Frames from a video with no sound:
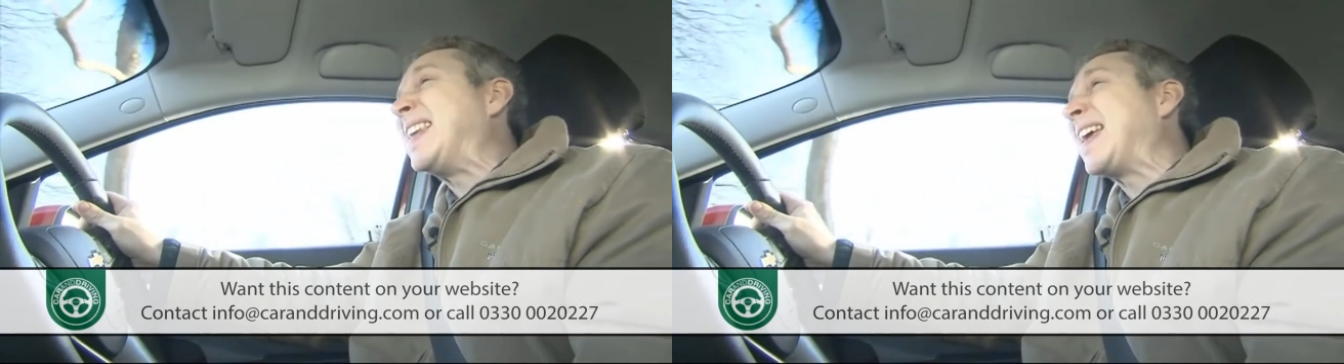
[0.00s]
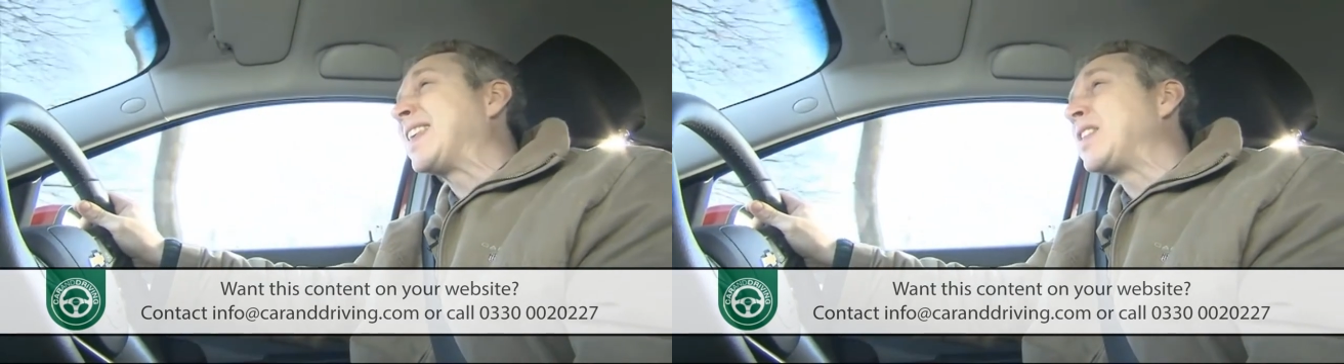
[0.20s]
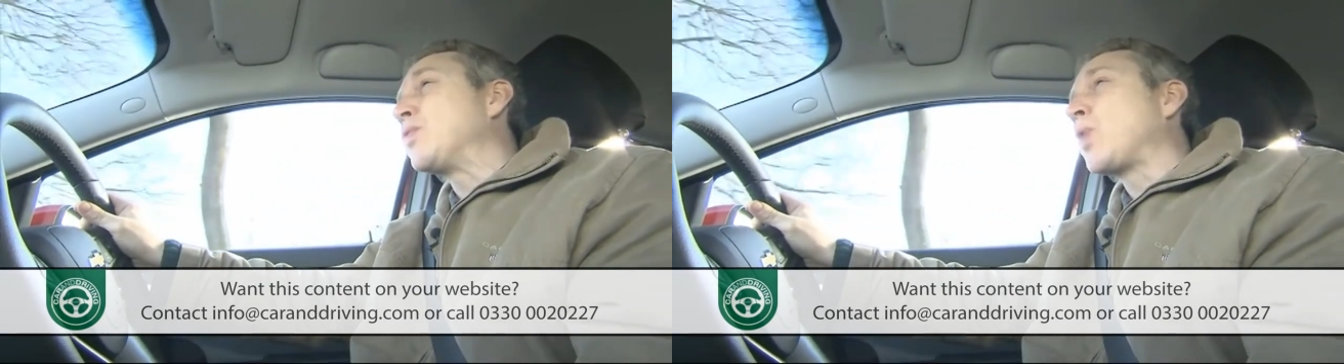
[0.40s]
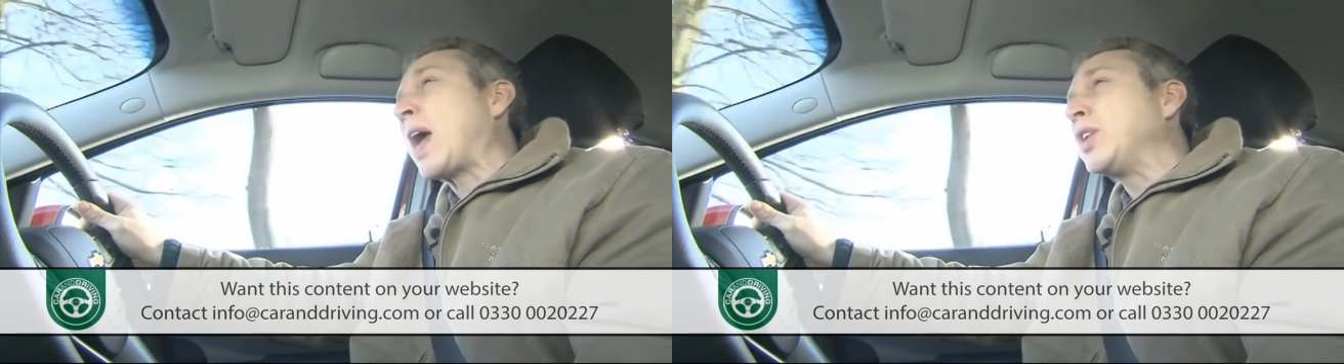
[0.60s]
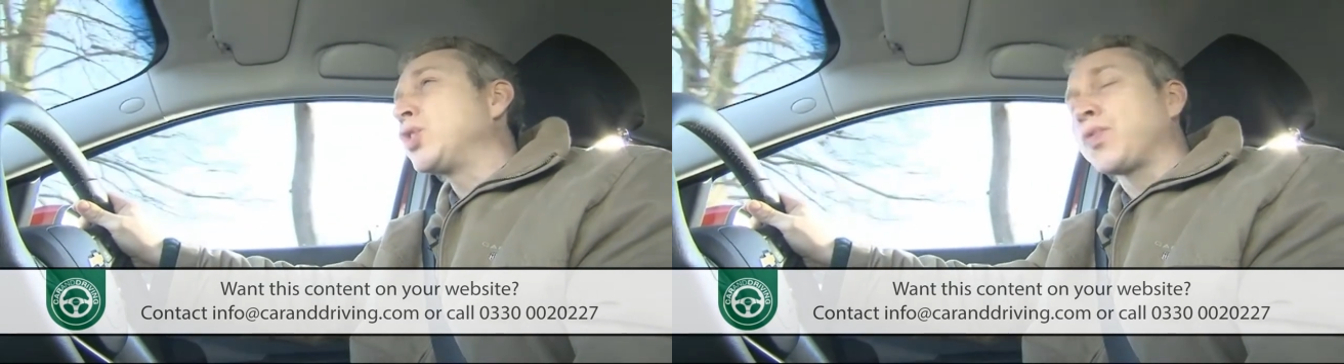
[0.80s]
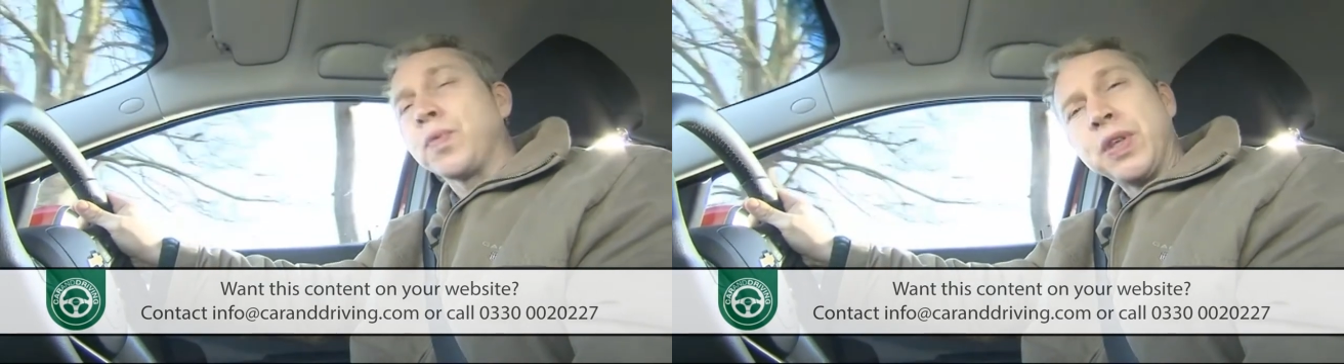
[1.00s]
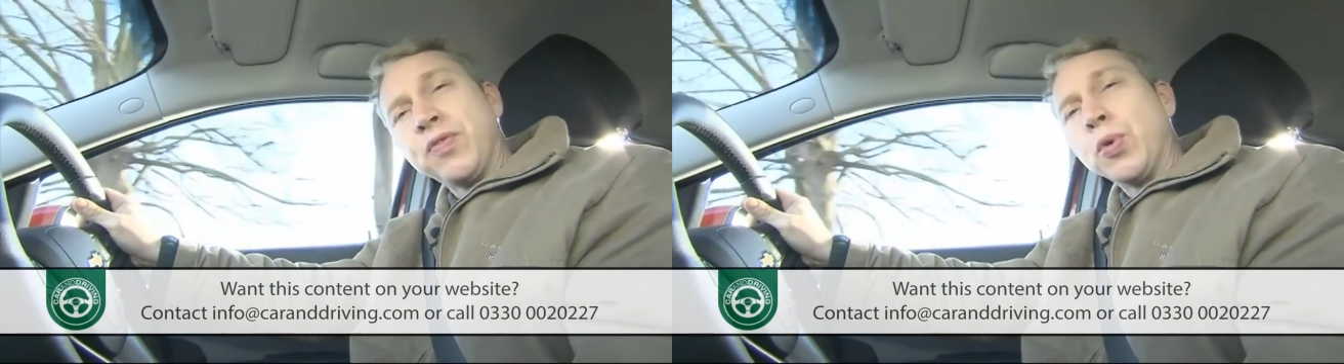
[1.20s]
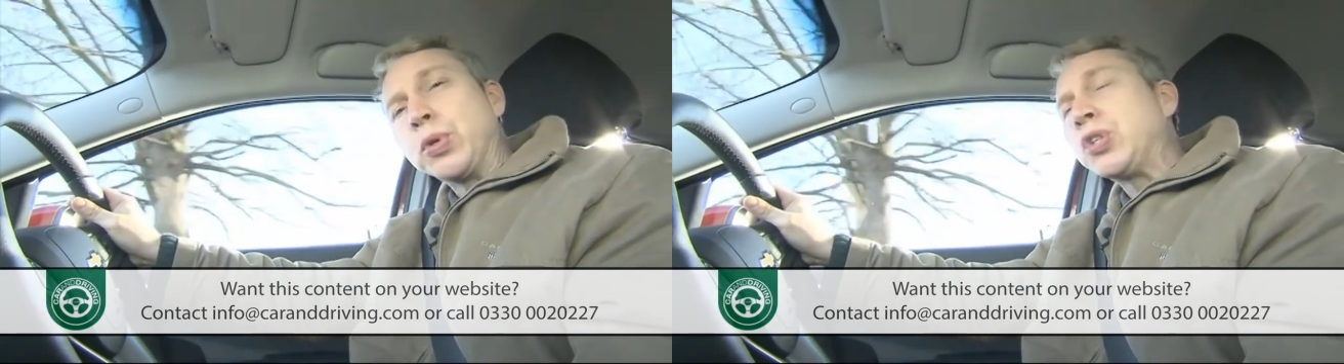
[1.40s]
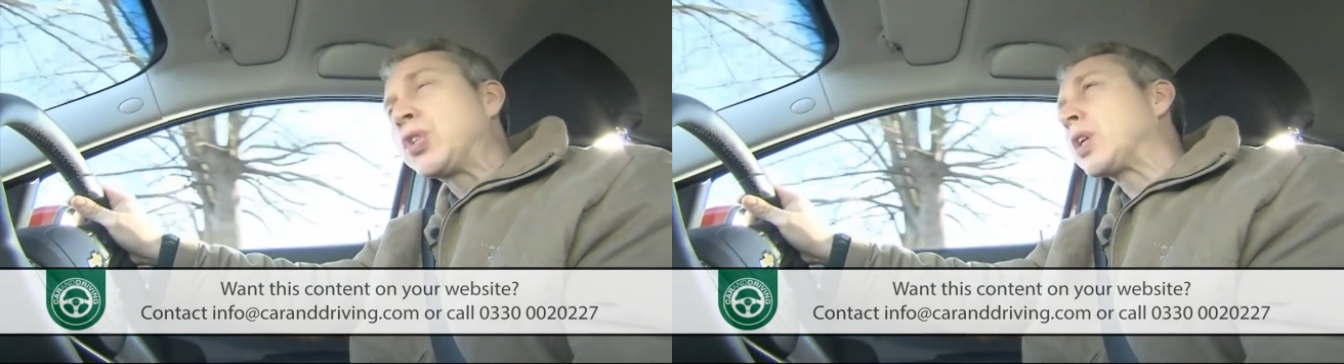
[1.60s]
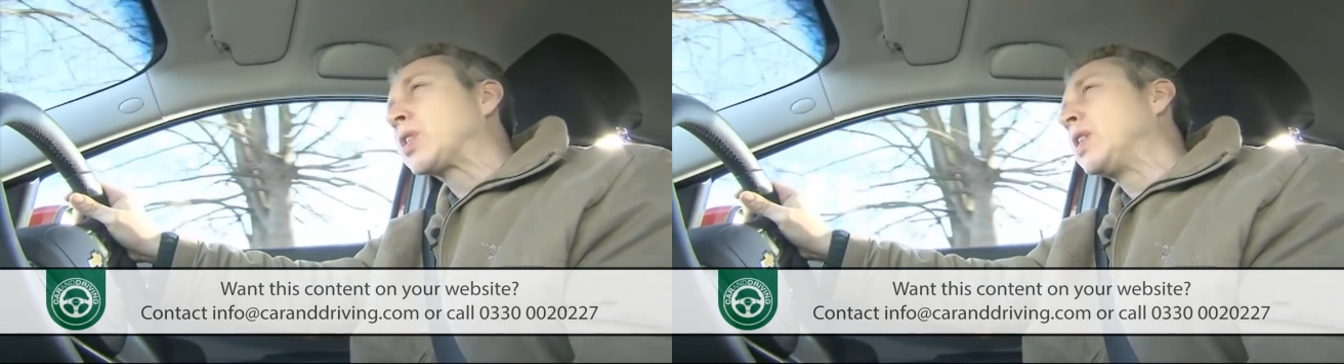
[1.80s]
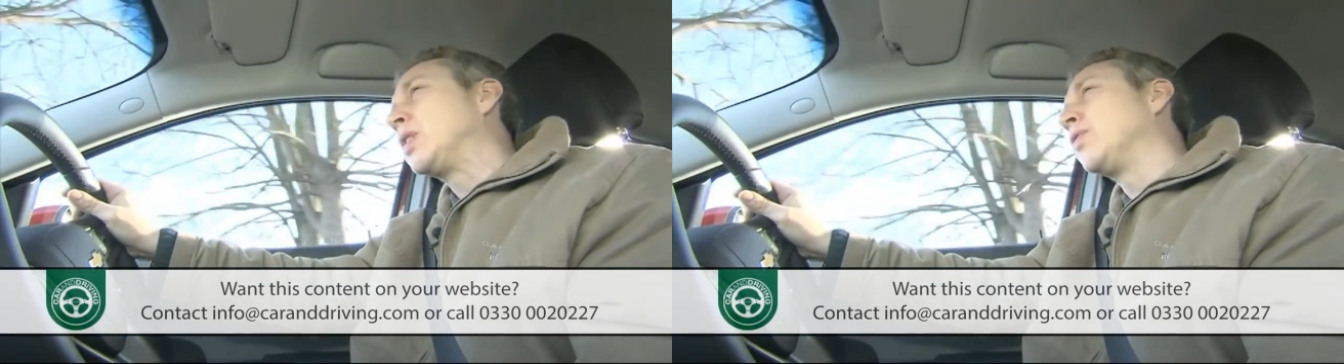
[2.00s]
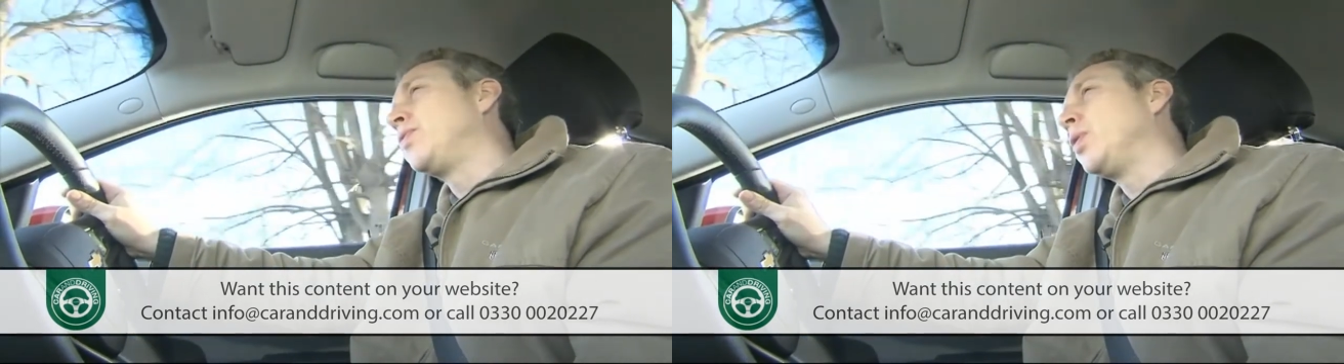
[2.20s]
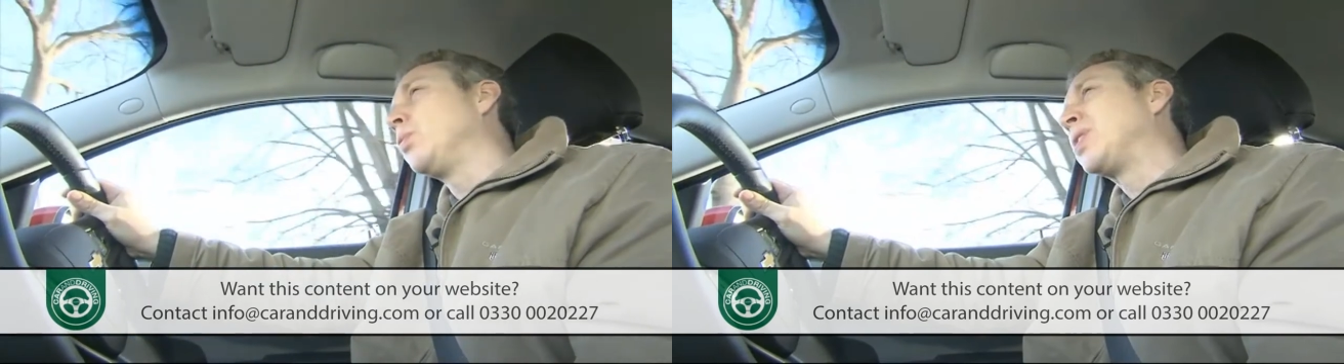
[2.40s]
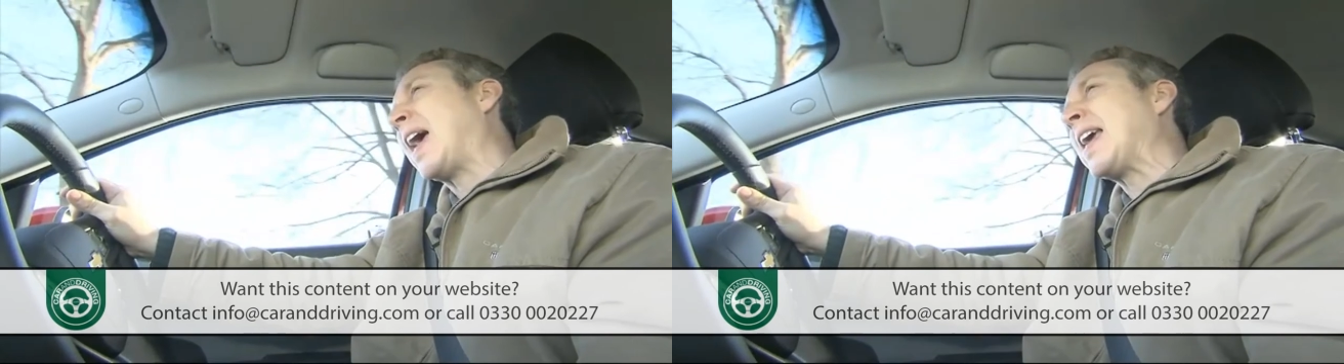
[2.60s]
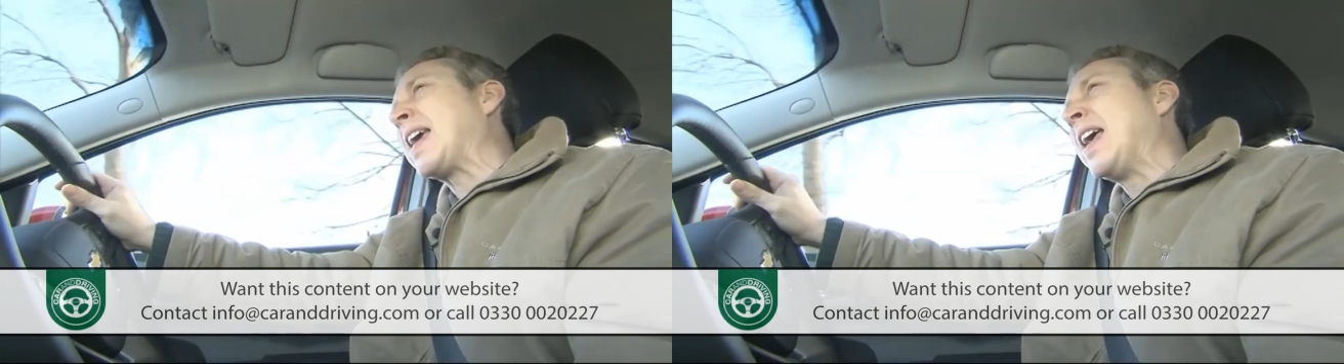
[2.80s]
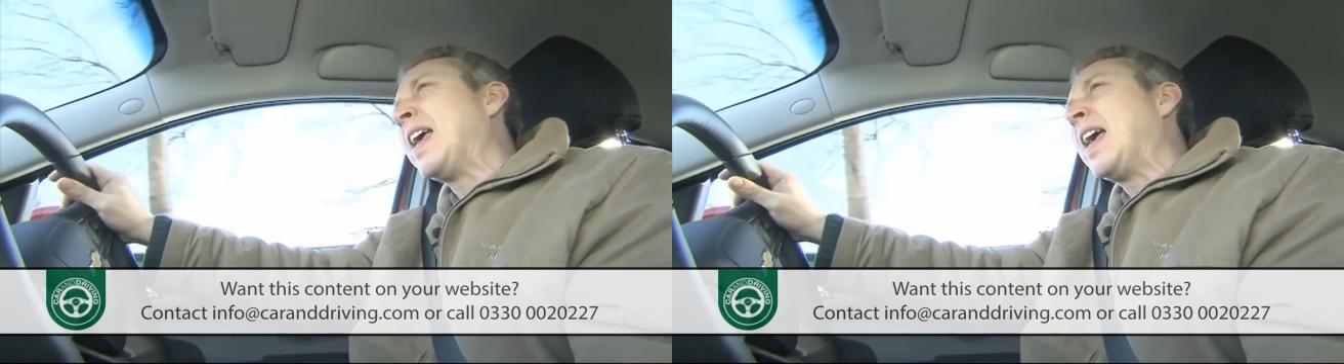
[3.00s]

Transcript: lengthy range from the 46 litre fuel tank